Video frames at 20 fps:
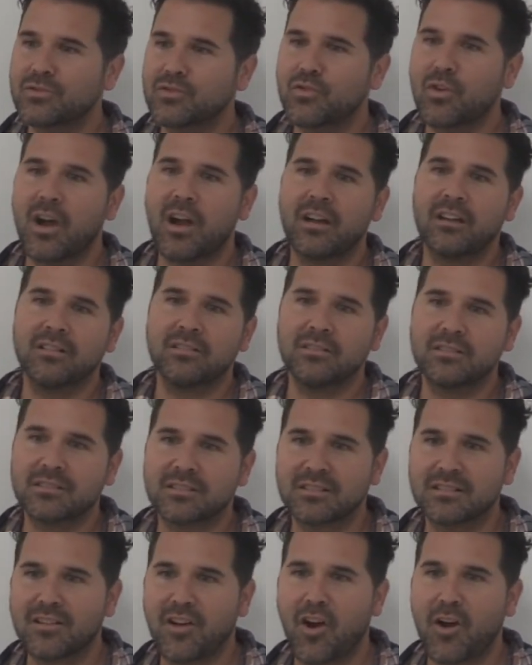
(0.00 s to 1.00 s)

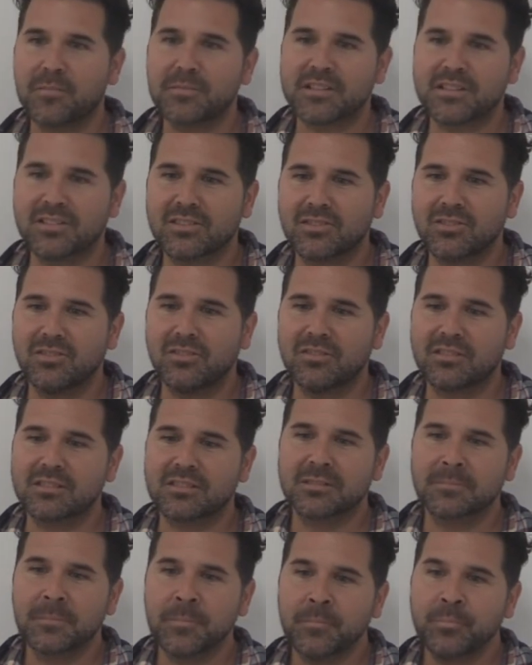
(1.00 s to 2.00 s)
trials and
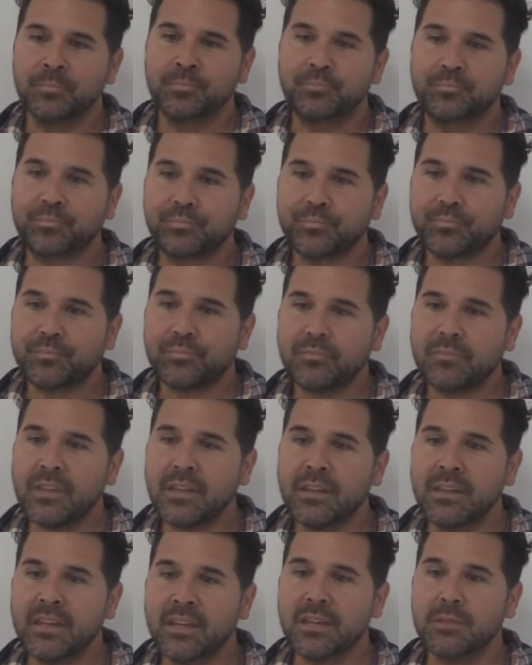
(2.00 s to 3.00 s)
obstacles.
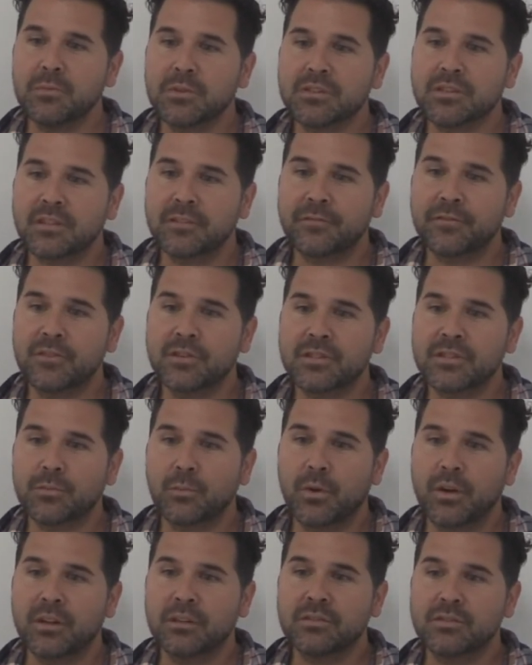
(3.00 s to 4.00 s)
He was the first
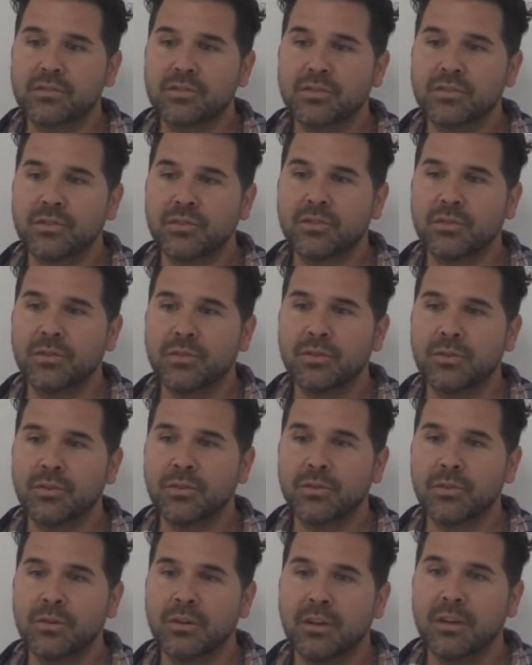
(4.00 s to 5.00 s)
one
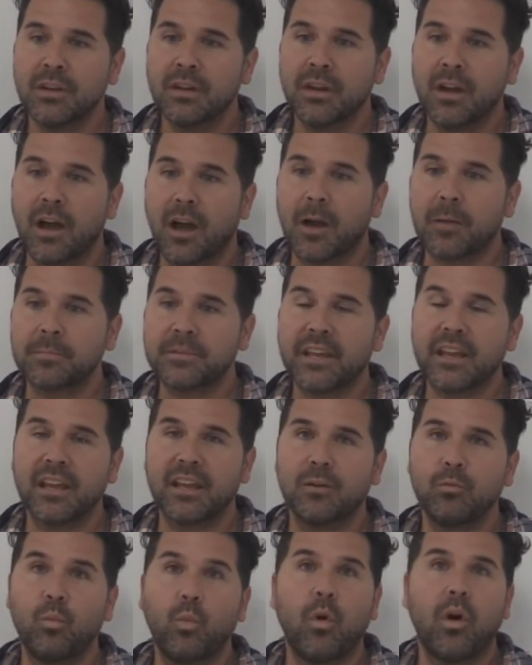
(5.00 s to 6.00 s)
to
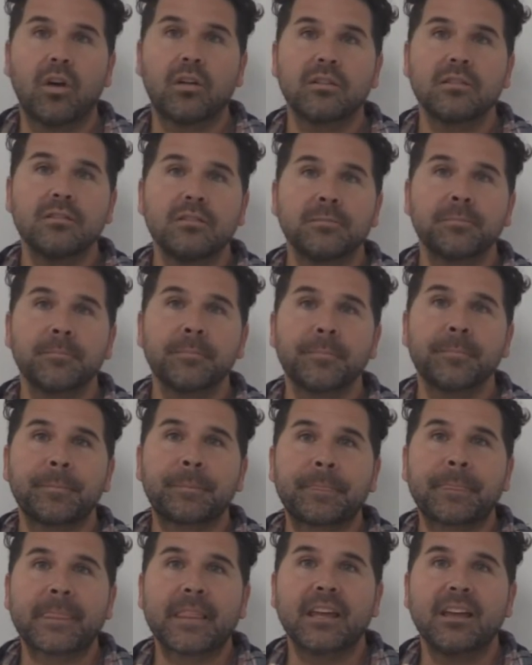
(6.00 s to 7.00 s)
obtain water,
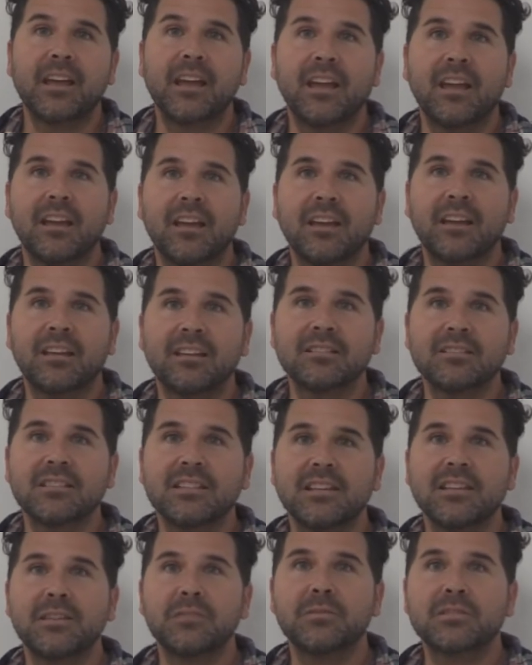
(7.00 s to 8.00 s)
and
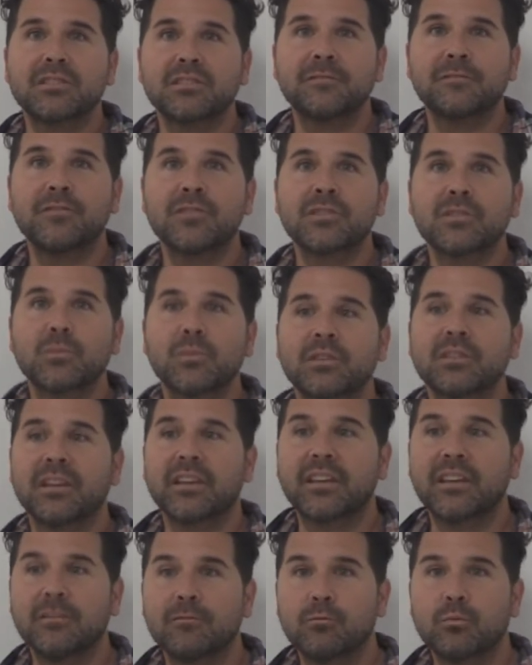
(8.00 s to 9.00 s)
he was the first one
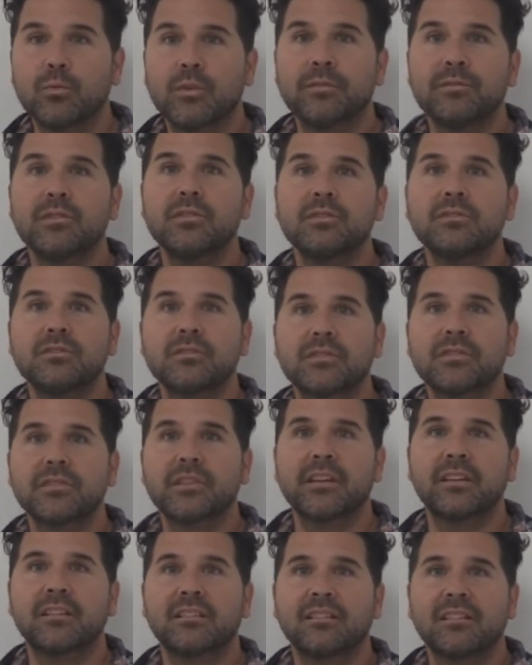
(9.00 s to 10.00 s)
to give
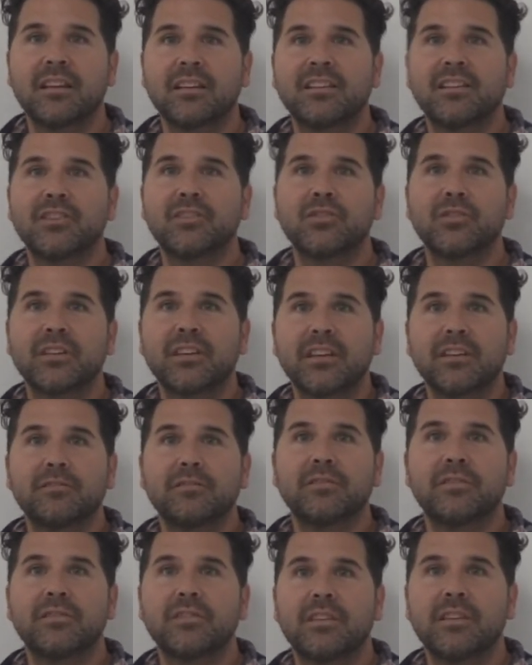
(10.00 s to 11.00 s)
rivers and
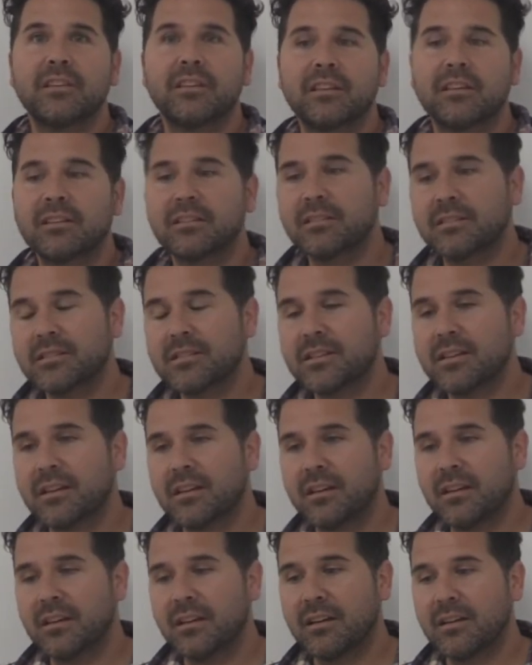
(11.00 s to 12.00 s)
give it,
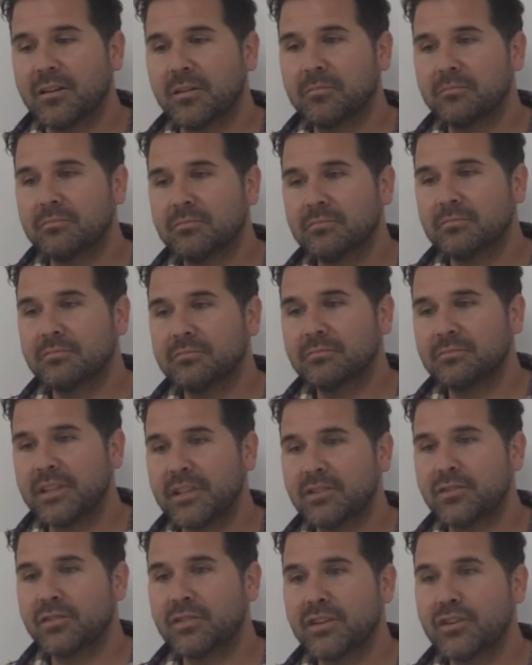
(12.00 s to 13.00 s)

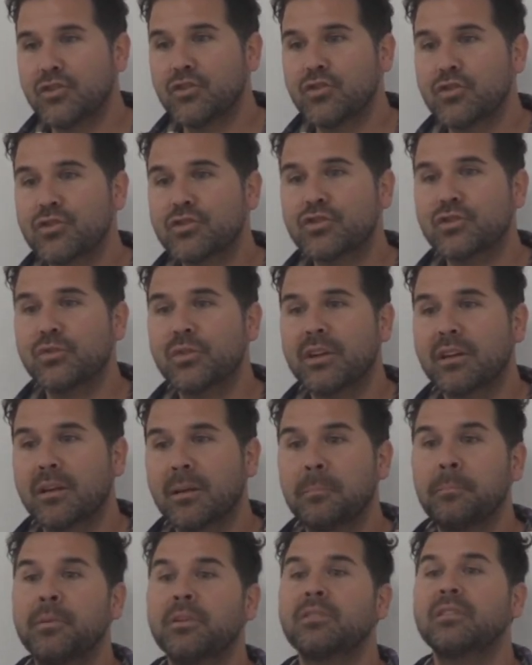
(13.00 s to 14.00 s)
the nurturing
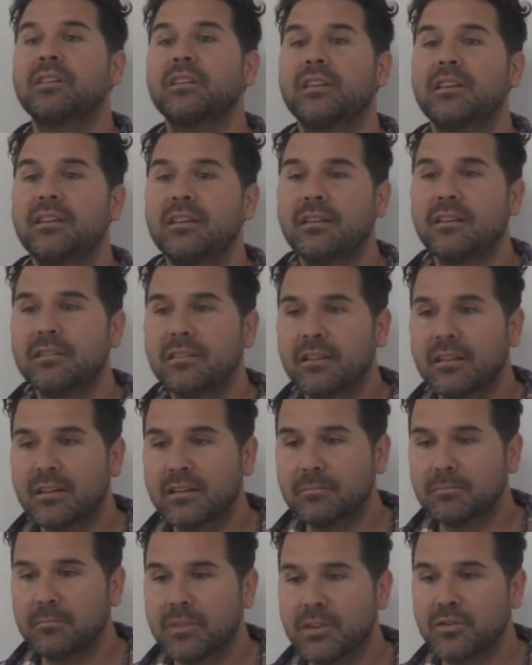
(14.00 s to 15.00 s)
ability
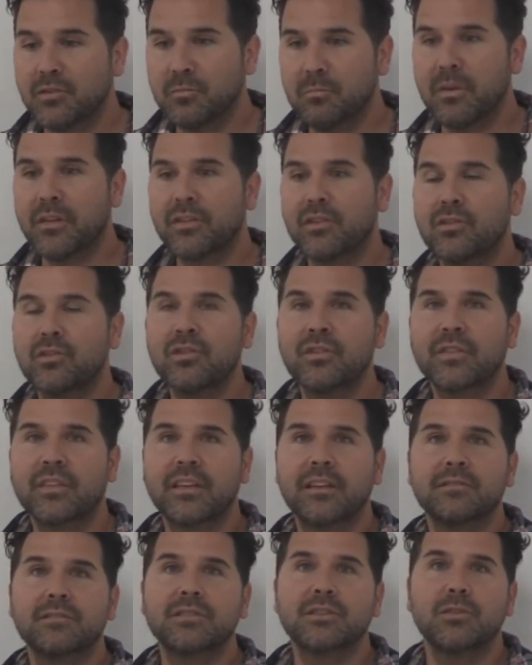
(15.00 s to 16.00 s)
that, you know, Mother Earth
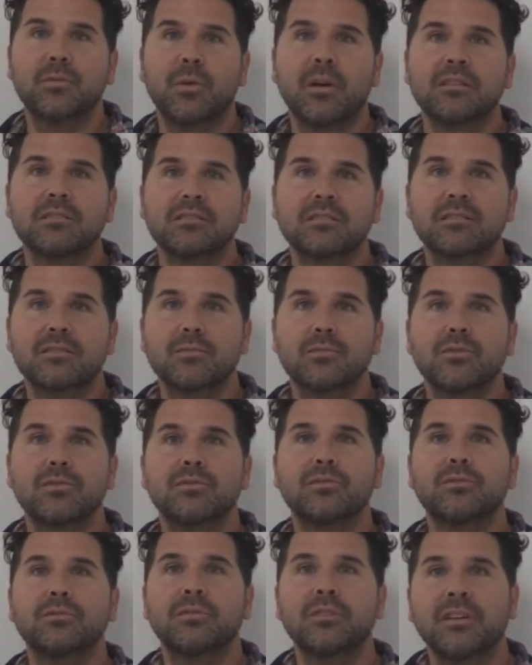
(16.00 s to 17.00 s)
gives to us
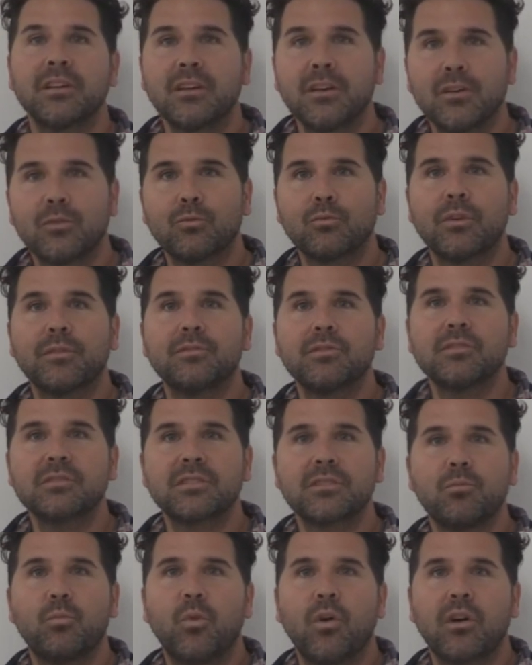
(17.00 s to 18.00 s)
through
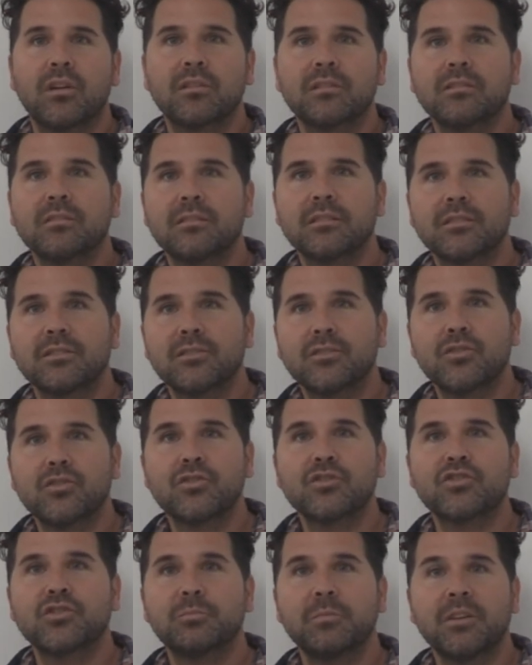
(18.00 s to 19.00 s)
rivers and water and
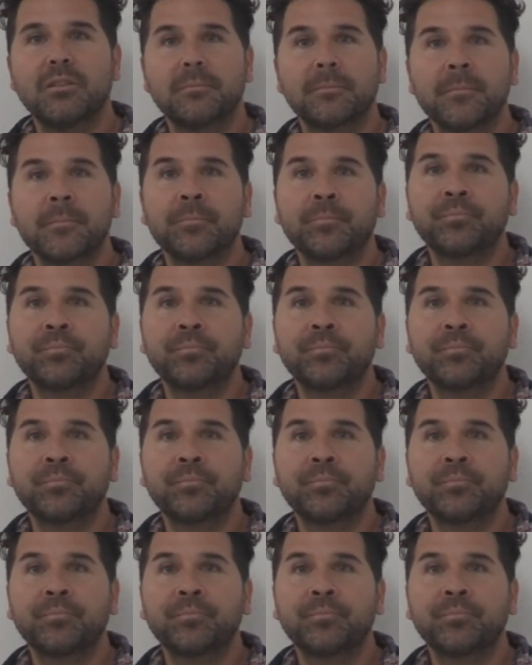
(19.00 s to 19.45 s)
nourishment.